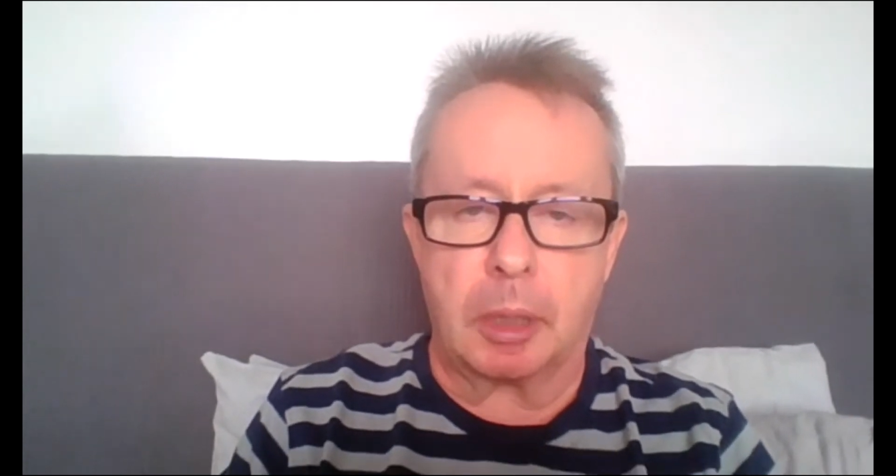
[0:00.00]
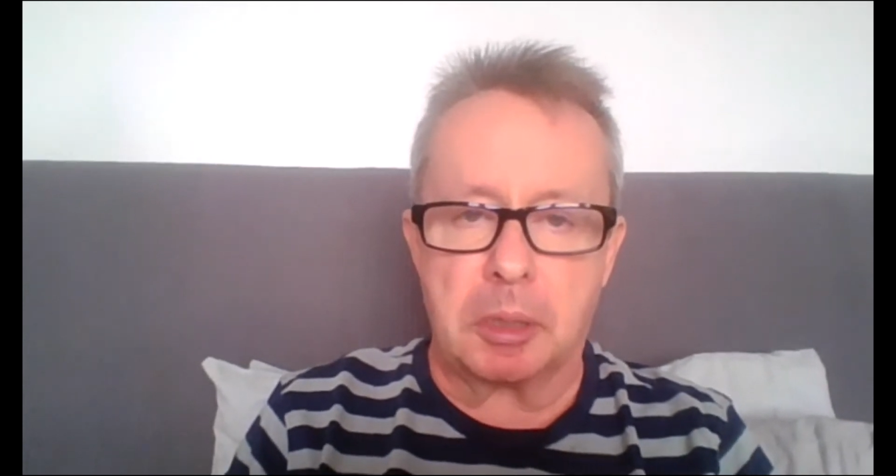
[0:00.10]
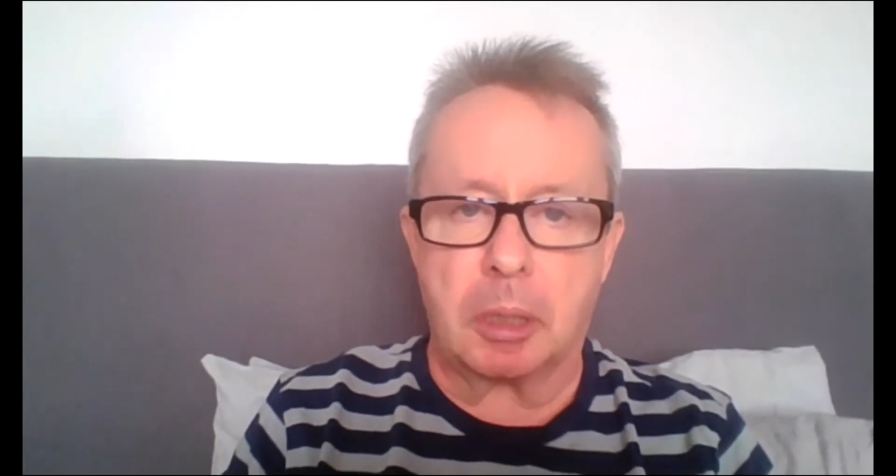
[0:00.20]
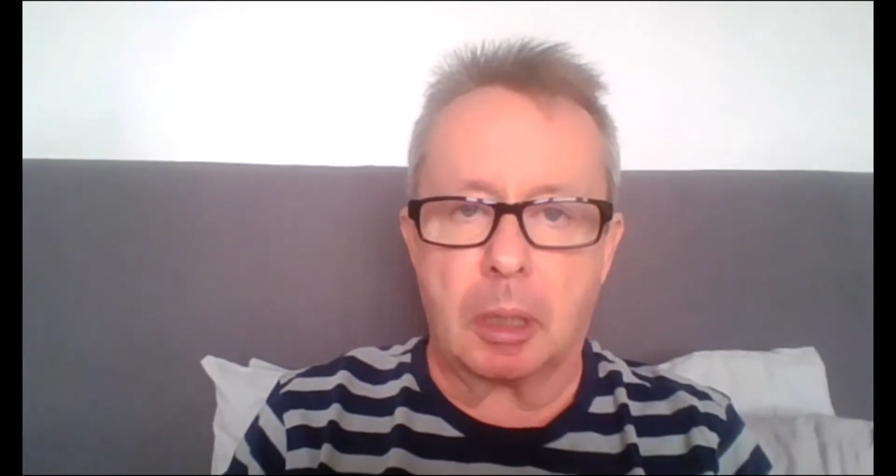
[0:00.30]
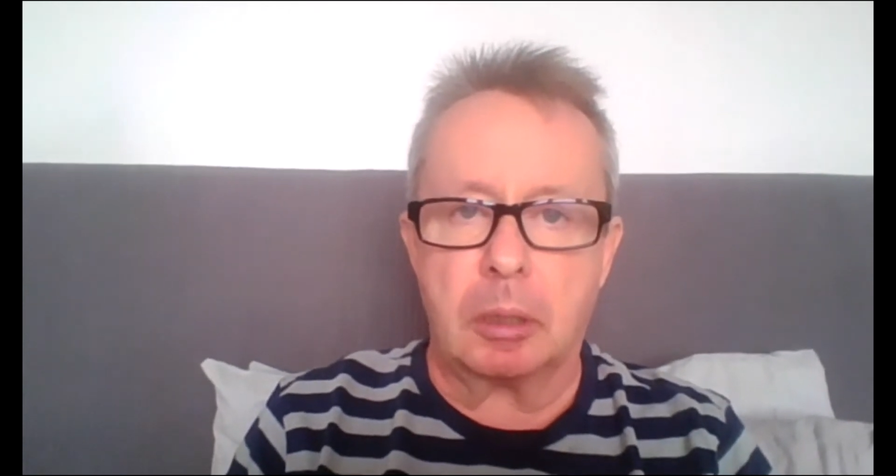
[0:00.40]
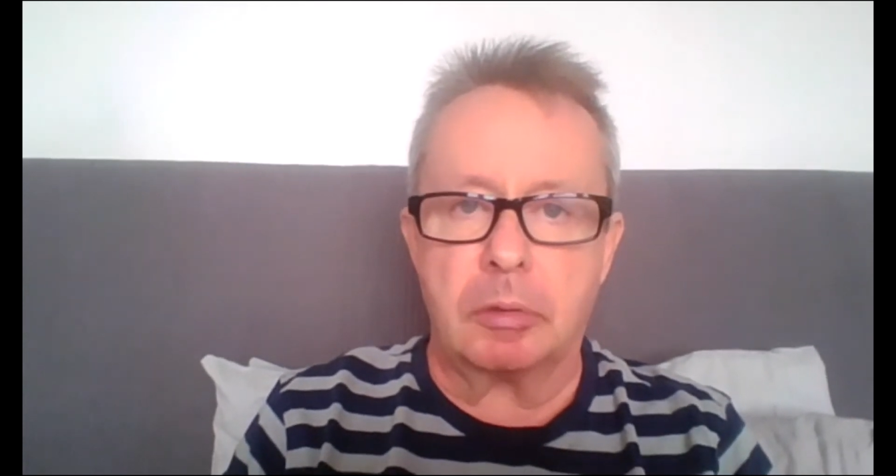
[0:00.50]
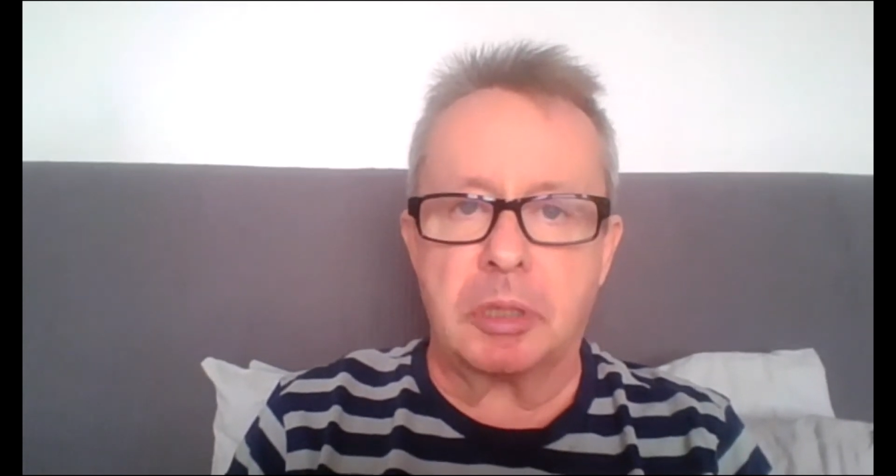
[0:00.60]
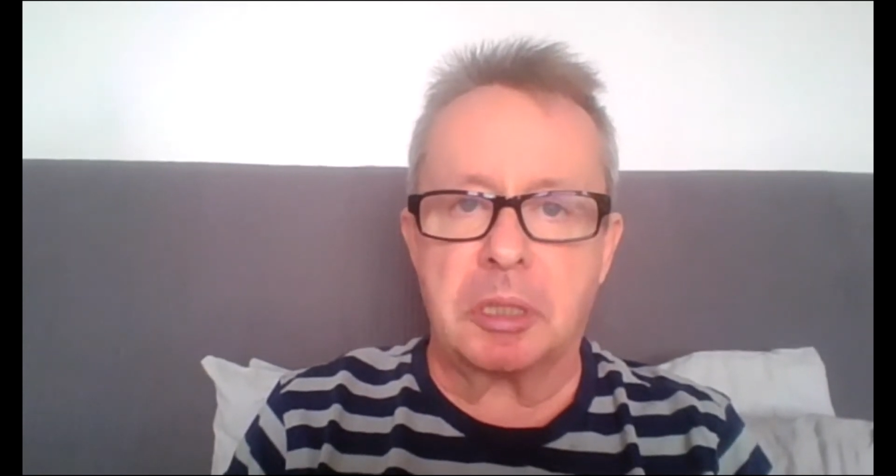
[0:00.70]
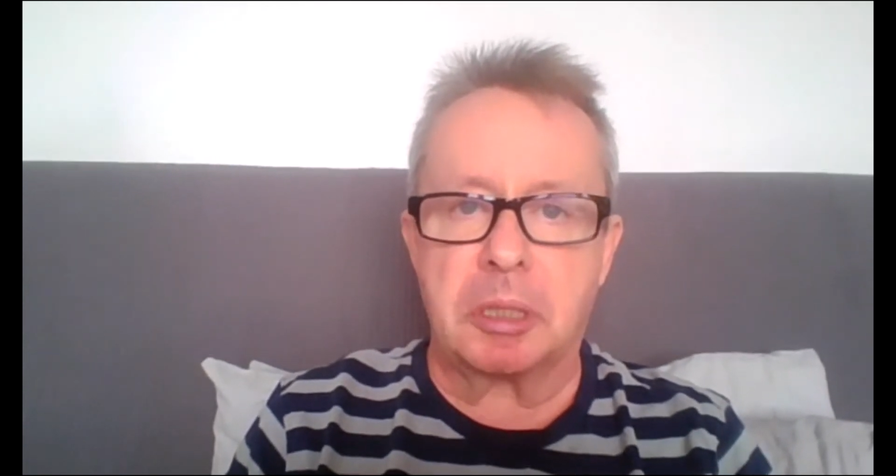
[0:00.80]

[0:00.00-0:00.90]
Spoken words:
That's a COVID